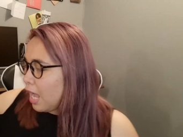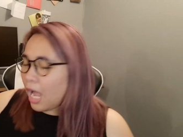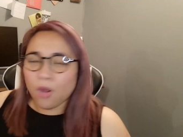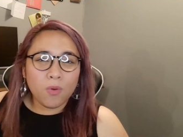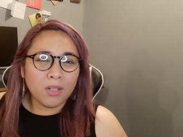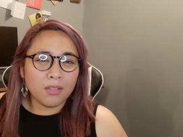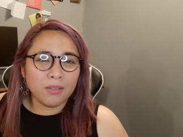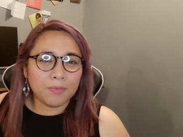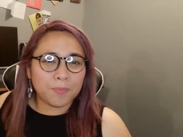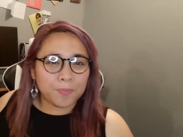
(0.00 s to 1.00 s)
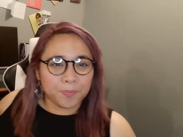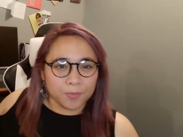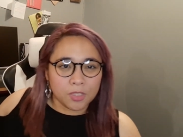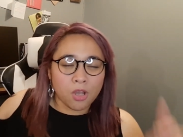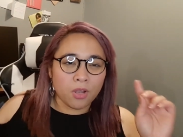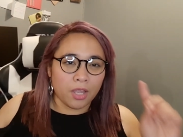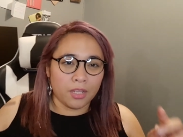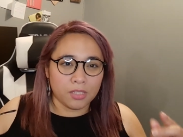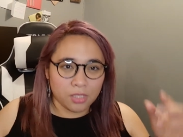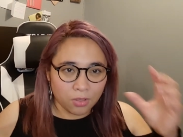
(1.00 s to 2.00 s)
I will
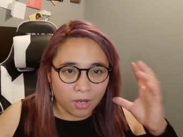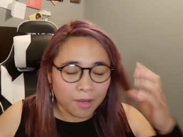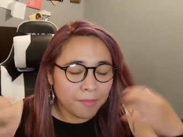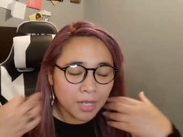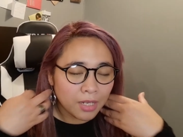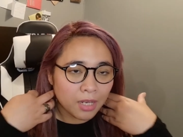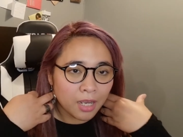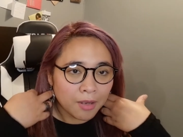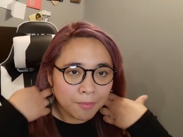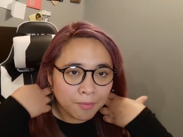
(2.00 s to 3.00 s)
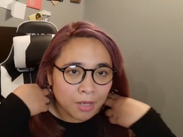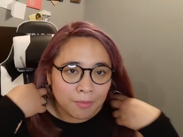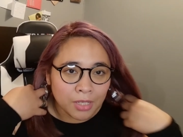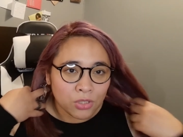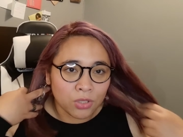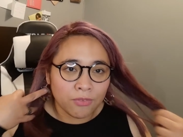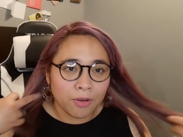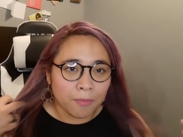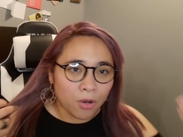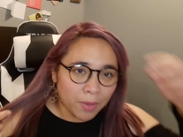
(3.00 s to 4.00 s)
okay, so I'm not I'm I'm not sure if
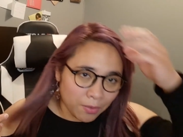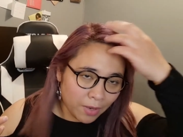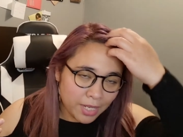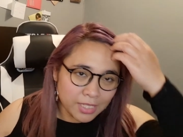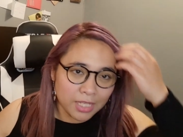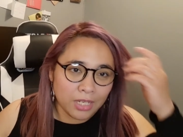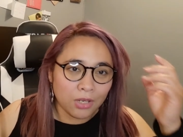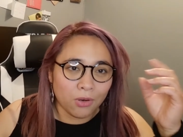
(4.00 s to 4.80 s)
I'm going crazy